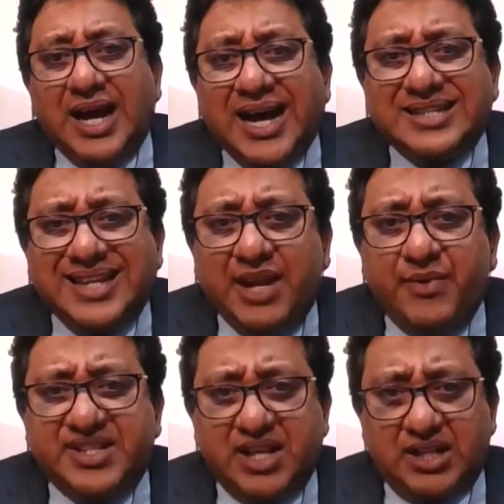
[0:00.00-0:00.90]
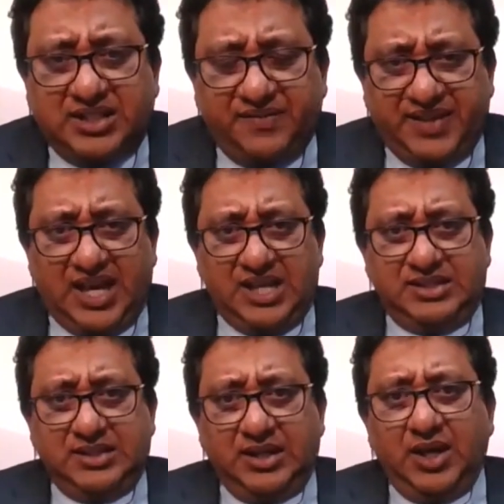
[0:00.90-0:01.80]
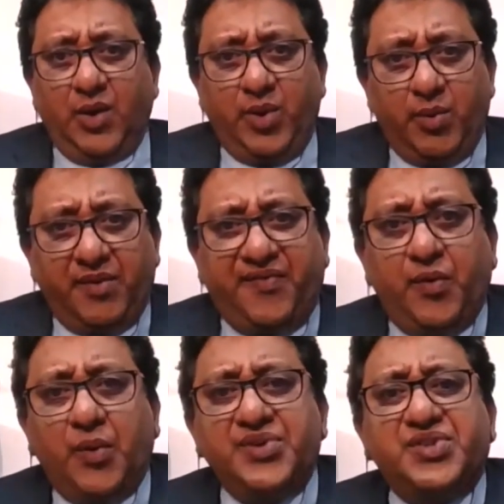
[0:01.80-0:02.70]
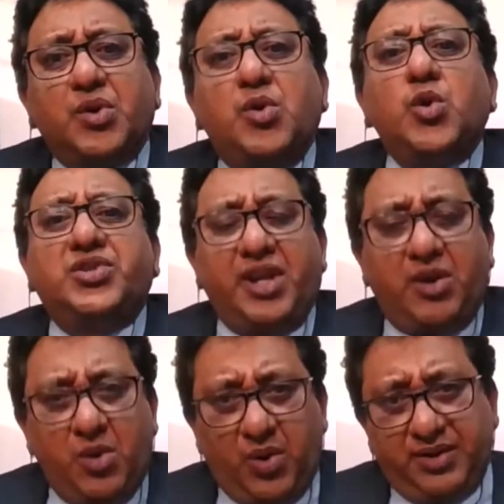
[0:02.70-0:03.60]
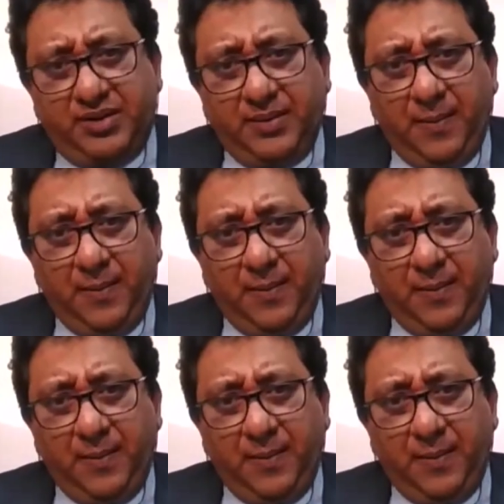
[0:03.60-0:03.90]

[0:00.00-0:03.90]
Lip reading: as a result of that, we were forced to go to the court.